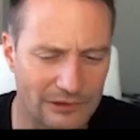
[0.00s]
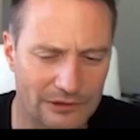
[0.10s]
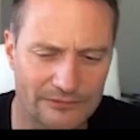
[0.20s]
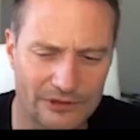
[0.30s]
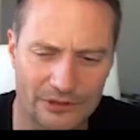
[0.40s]
rule
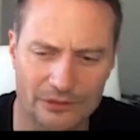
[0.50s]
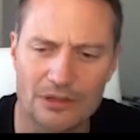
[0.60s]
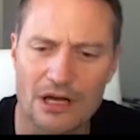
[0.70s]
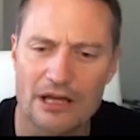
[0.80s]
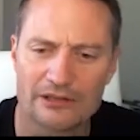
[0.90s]
of 2,
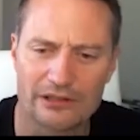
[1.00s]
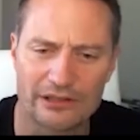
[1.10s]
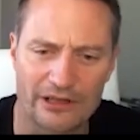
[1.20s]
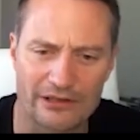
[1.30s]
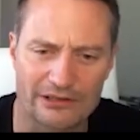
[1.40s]
to
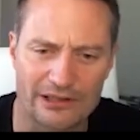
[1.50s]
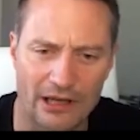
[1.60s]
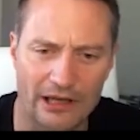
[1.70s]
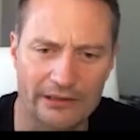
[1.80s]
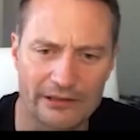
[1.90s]
the other
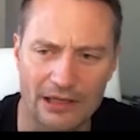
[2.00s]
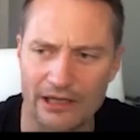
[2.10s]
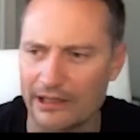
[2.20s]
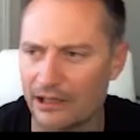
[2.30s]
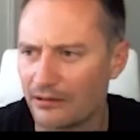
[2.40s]
side, you're
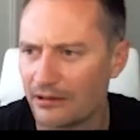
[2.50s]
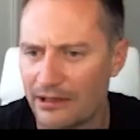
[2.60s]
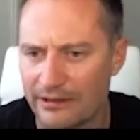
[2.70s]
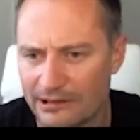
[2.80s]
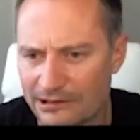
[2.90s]
like, yep,
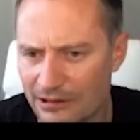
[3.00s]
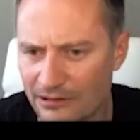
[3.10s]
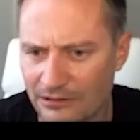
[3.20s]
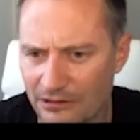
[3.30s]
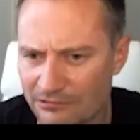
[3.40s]
this
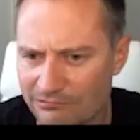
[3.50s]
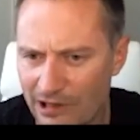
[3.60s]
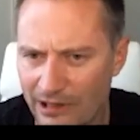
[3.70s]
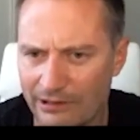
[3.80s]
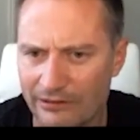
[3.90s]
lung looks
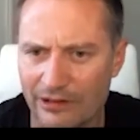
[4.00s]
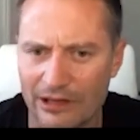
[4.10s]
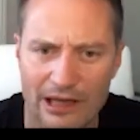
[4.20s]
right.